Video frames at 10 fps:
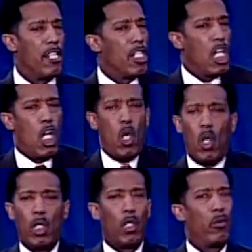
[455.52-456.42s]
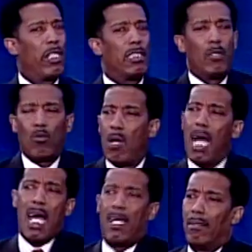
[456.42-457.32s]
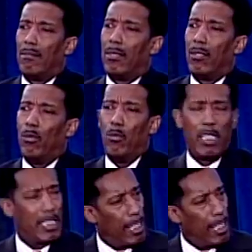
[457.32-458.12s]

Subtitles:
And the only reason why we're